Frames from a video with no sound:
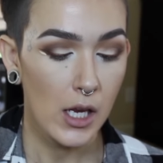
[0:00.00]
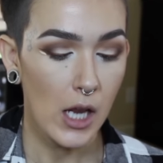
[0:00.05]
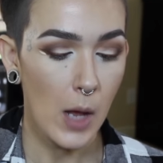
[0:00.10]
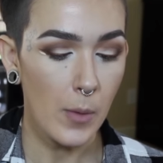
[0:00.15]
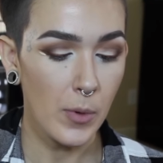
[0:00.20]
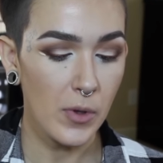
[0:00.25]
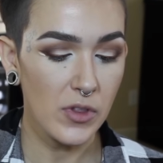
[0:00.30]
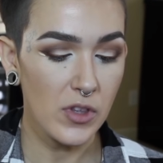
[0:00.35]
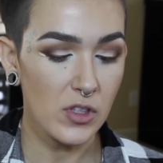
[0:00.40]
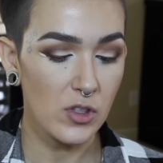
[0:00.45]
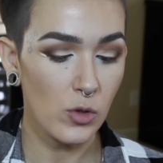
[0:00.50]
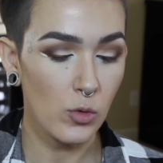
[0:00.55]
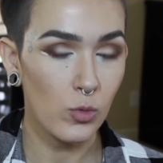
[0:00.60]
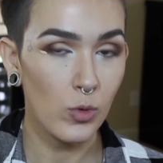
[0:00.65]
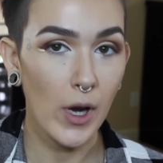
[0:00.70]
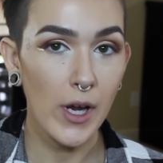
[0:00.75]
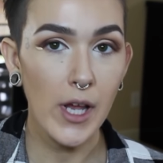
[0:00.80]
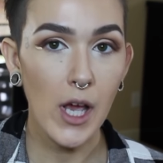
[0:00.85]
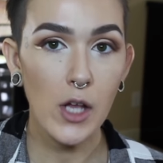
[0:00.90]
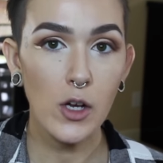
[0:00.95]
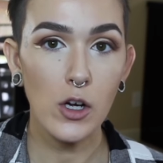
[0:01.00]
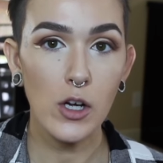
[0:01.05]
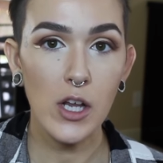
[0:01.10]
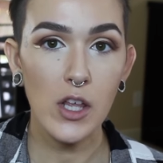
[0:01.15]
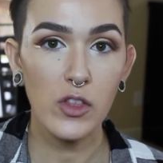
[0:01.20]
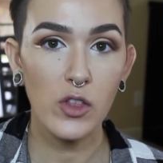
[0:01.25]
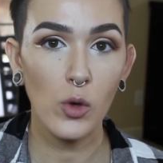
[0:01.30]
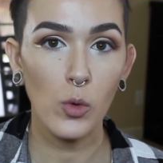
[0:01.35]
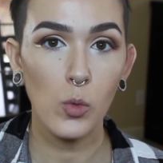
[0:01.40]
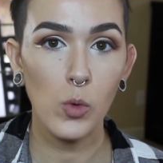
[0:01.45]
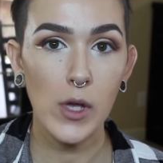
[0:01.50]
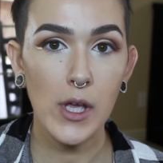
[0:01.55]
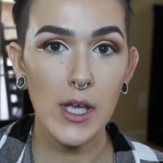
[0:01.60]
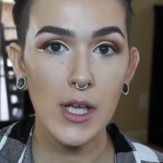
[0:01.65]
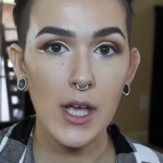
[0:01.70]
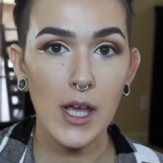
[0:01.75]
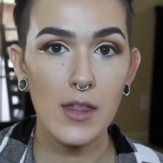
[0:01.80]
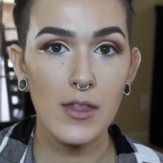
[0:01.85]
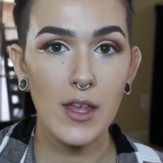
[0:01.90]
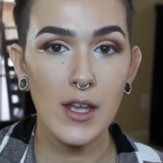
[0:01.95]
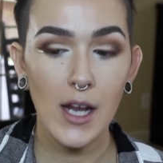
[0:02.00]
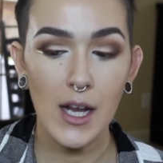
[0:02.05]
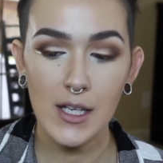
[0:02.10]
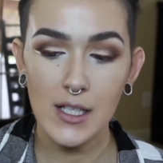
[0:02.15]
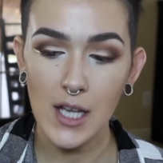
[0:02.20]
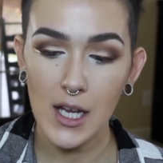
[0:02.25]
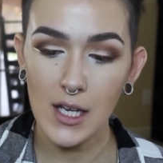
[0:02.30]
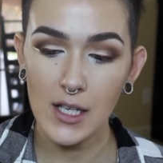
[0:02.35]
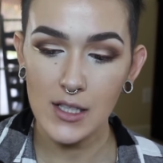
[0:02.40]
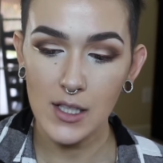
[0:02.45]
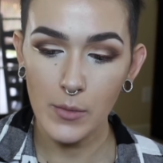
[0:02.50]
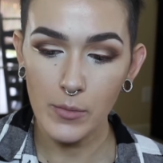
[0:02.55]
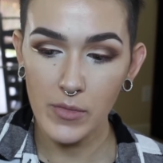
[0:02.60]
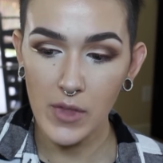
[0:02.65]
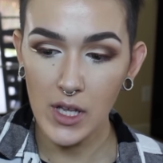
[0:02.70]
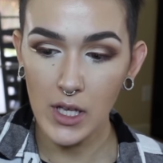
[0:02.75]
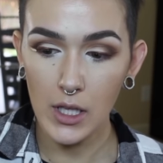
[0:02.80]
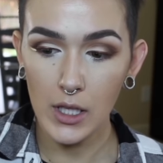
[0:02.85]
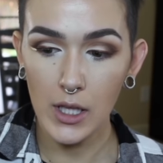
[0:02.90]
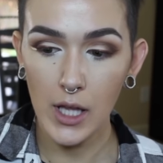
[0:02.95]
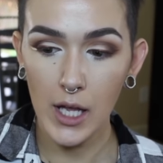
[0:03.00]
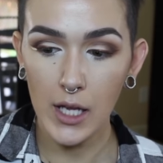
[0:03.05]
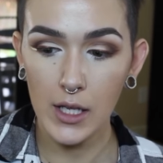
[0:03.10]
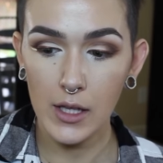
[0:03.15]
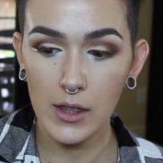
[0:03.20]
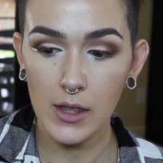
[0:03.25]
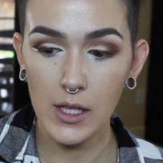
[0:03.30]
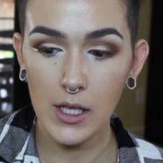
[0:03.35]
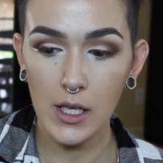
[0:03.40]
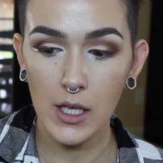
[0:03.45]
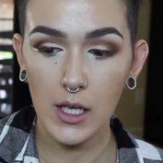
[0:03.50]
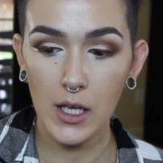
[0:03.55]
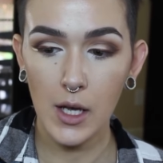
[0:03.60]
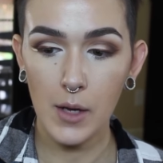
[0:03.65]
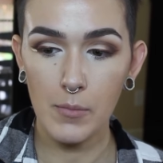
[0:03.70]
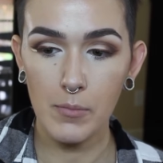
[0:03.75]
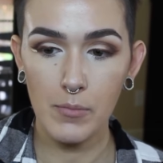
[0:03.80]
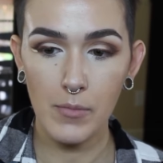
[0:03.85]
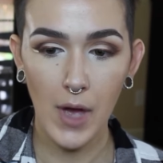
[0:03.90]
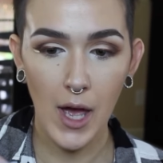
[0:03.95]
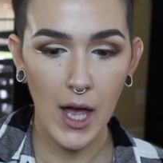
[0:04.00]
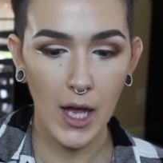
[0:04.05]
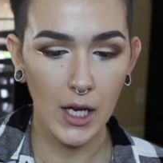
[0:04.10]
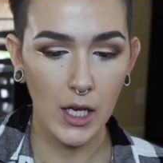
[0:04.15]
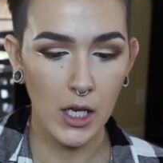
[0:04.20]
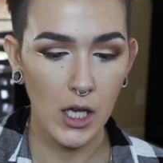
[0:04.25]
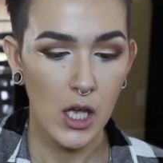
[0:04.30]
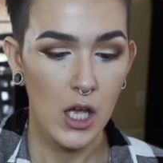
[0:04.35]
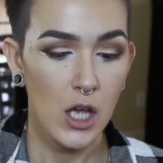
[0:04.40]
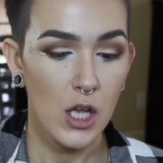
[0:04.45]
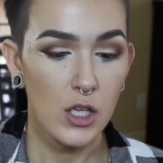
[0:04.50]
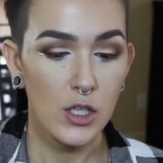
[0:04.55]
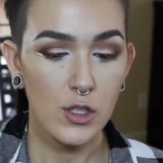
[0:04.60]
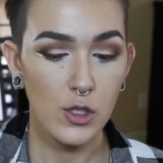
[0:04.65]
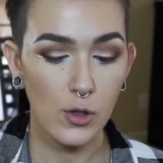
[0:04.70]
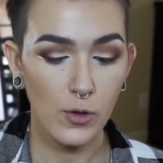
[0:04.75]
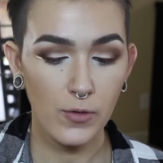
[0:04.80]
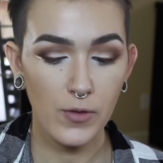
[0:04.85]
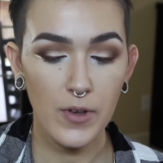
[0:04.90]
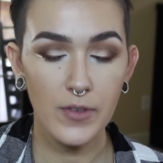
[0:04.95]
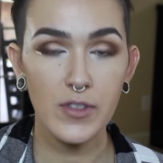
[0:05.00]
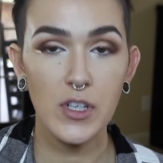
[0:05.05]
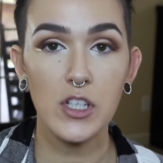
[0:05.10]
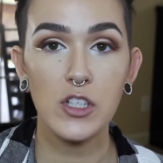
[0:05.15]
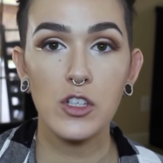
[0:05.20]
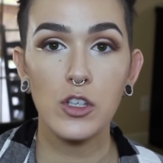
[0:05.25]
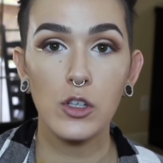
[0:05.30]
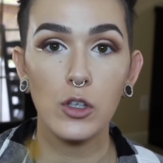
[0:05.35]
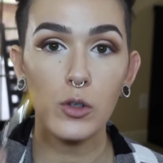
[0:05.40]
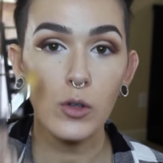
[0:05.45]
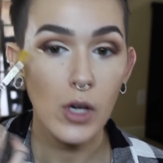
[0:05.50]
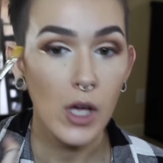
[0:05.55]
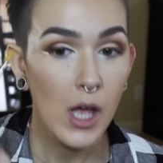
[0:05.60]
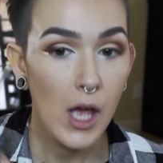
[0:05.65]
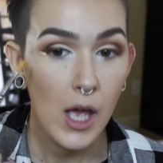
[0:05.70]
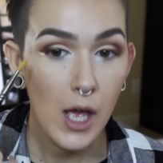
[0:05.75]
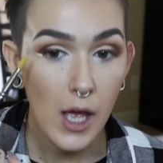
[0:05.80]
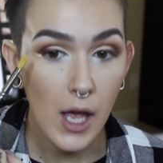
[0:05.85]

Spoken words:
I put this right underneath the wing, and then I take something like the MAC 252